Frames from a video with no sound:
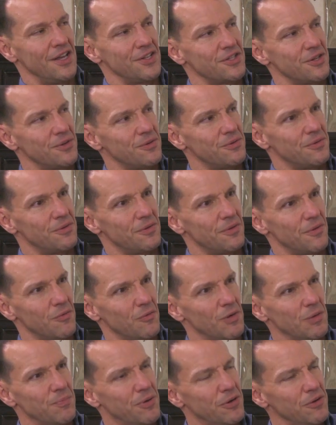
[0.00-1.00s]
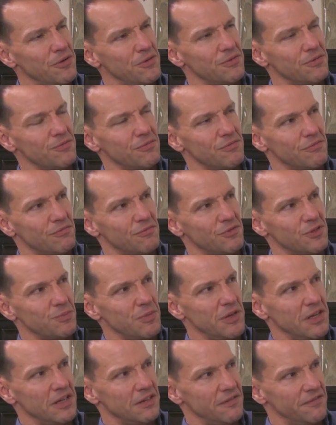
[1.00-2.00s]
So when Putin was
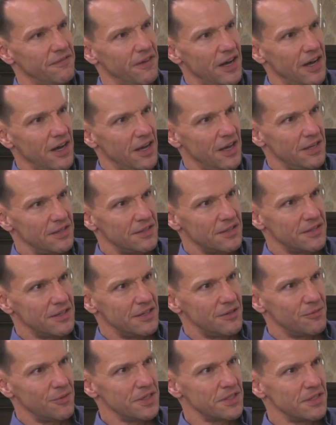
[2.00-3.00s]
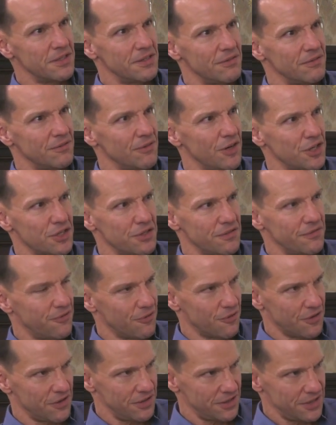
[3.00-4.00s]
being advised, it wasn't Russian
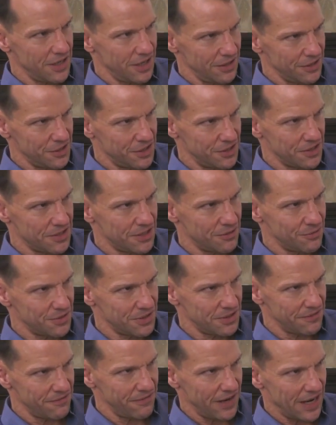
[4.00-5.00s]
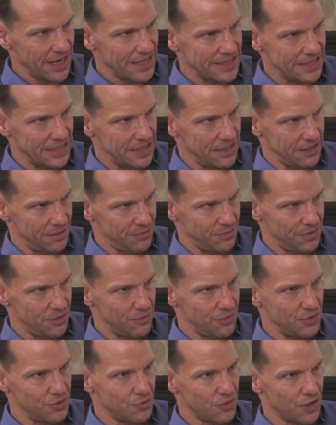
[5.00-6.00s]
foreign intelligence that was advising him,
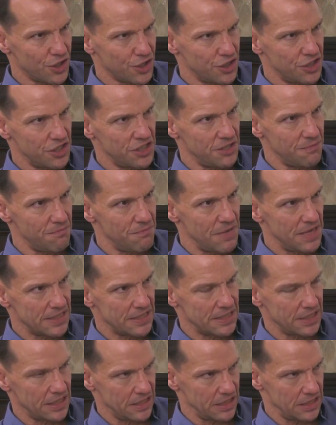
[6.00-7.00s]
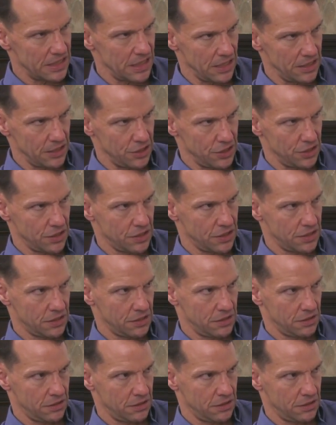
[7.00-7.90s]
it was Russian domestic intelligence.